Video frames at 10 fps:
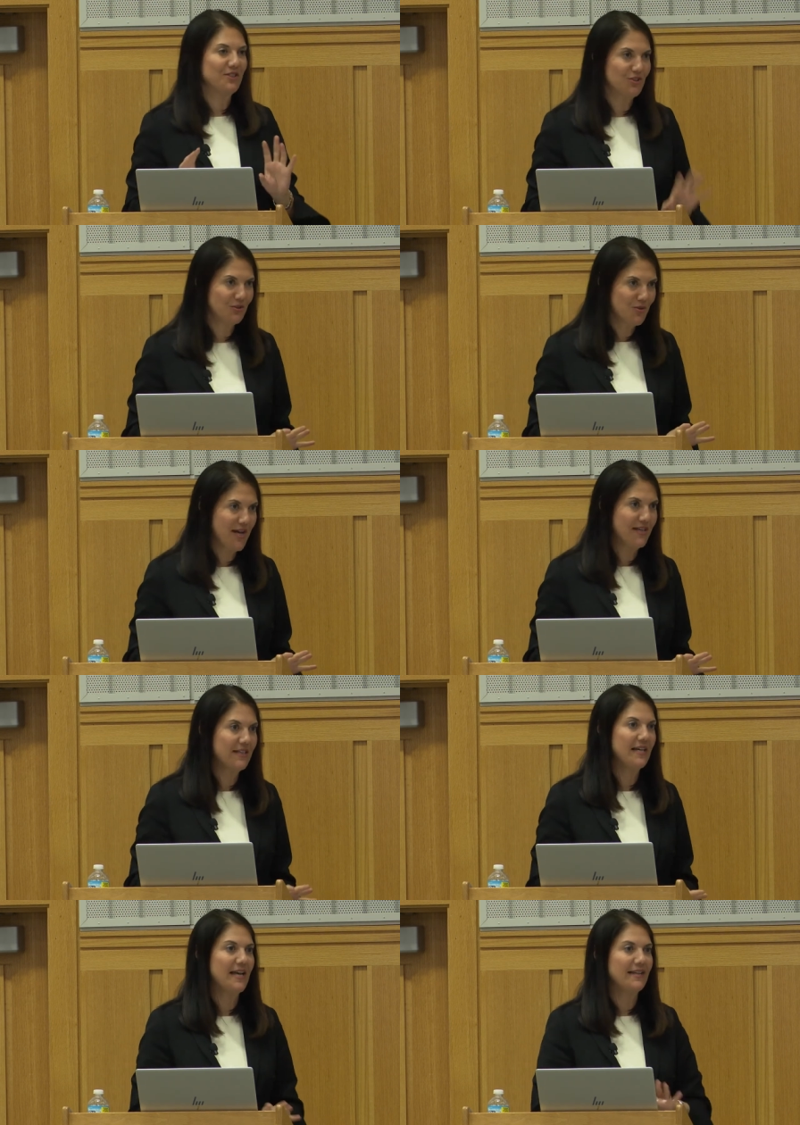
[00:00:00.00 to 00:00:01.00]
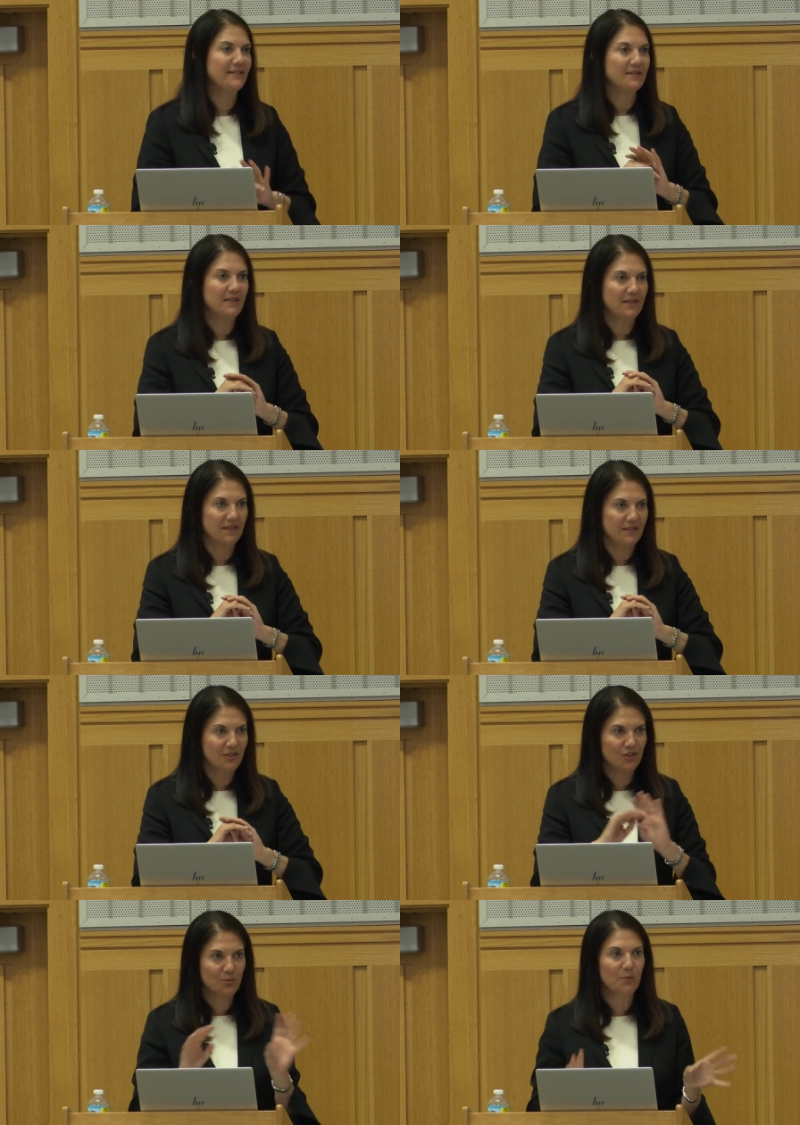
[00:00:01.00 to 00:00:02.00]
digital credit and the
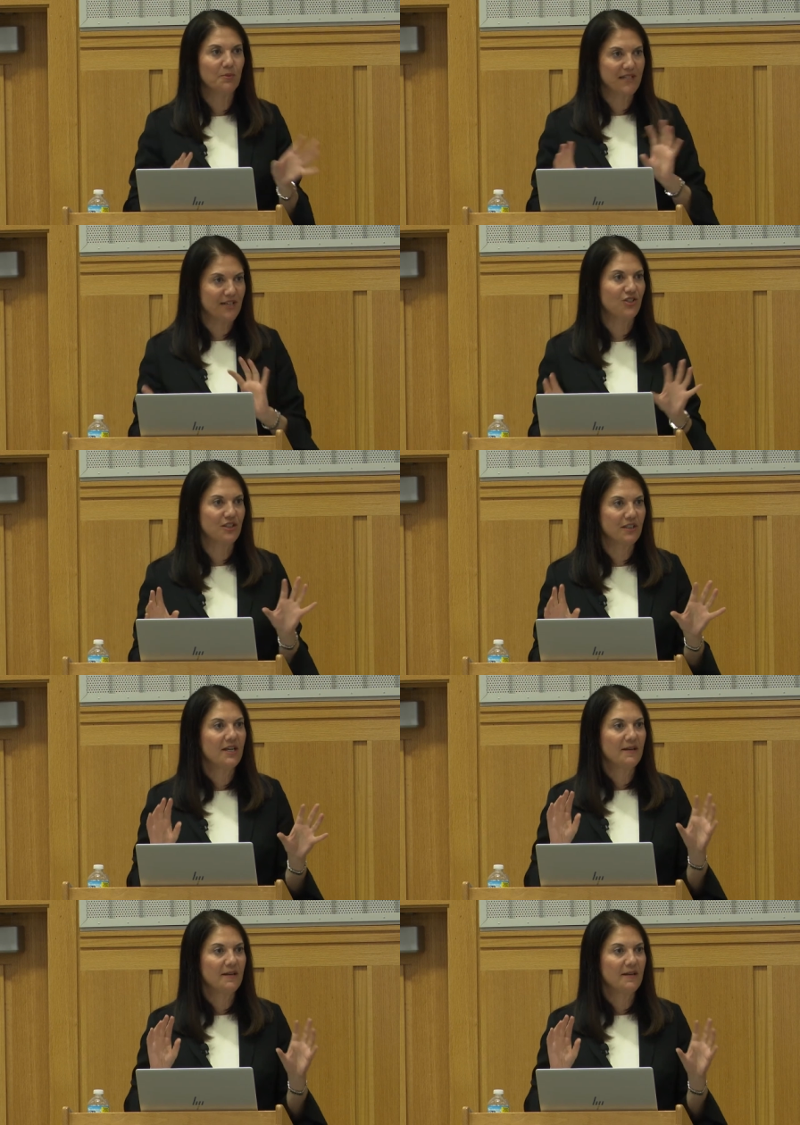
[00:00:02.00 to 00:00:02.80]
consumer protection